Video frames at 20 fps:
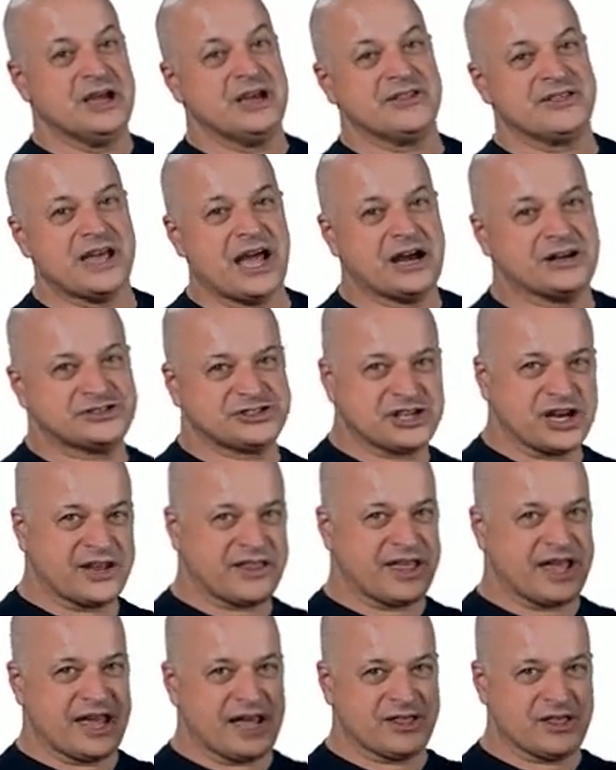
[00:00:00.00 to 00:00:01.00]
The outside of the
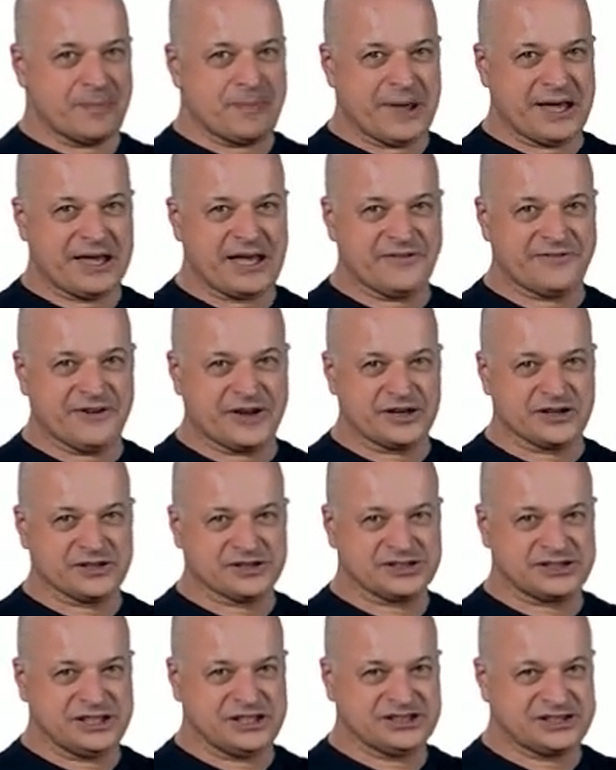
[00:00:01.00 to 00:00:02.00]
hand, the pinky finger
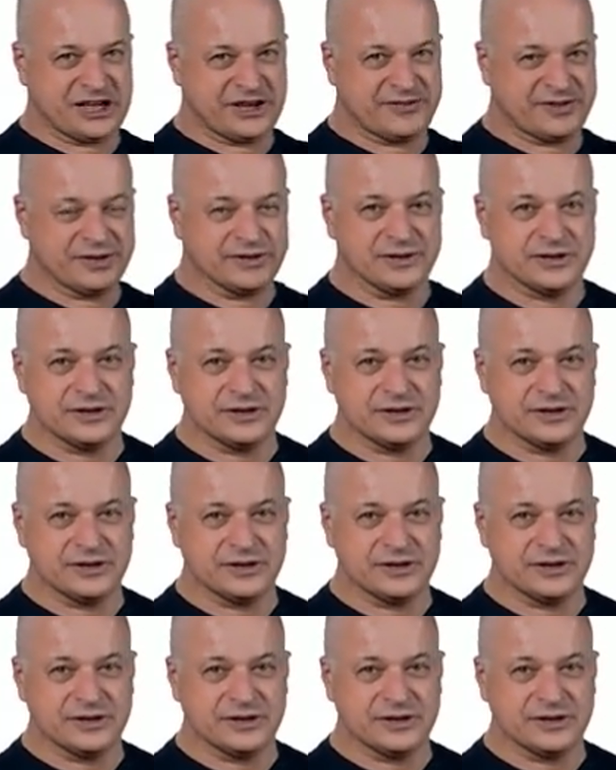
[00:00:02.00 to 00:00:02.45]
is C7.